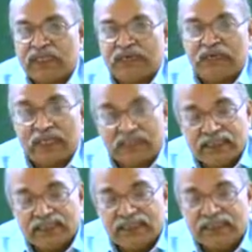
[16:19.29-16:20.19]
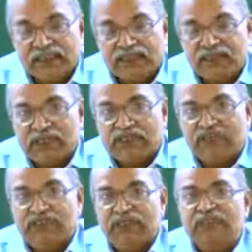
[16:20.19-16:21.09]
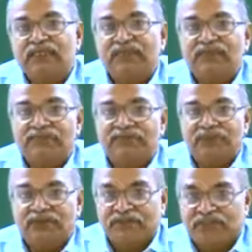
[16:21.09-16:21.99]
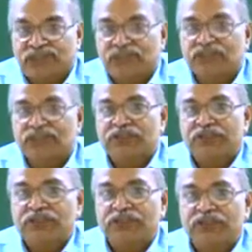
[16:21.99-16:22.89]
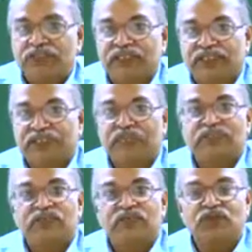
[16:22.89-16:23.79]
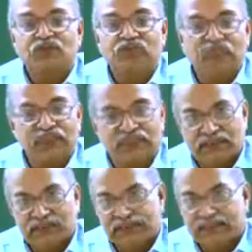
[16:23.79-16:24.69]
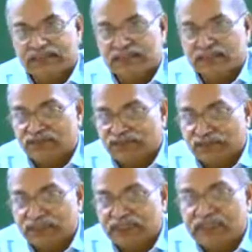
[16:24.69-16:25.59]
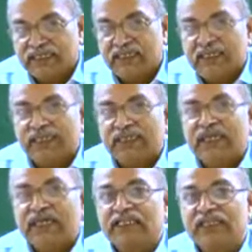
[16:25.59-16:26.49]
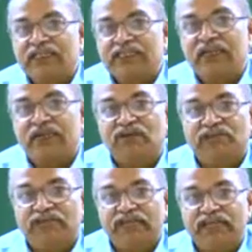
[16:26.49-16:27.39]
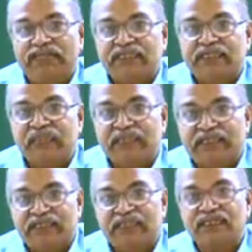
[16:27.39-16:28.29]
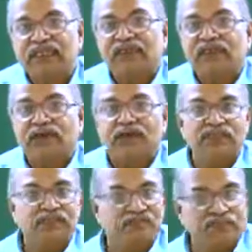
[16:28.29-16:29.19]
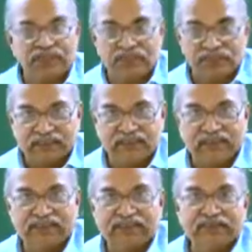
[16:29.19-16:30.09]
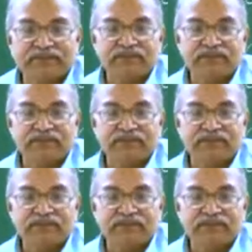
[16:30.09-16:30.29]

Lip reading: But there are some materials for which this isotropy is not there and speed of light depends on several other things.